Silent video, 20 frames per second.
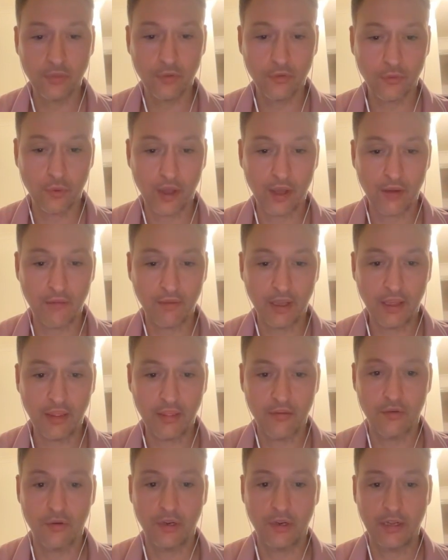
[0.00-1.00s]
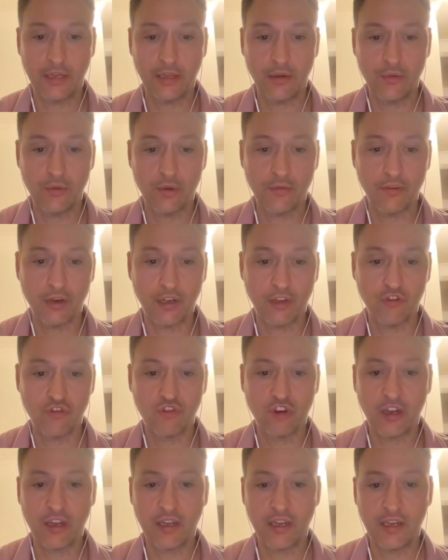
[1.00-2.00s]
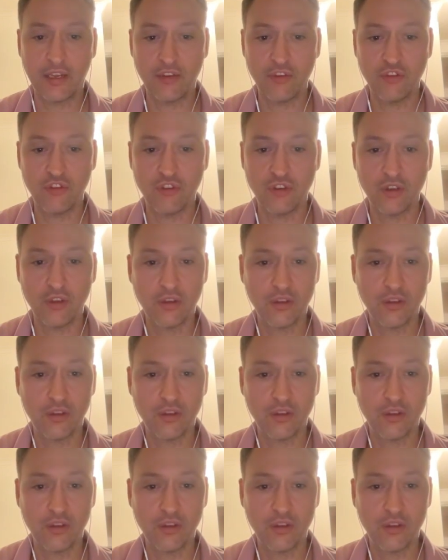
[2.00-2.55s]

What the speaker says: So we have e3, we have an exchange,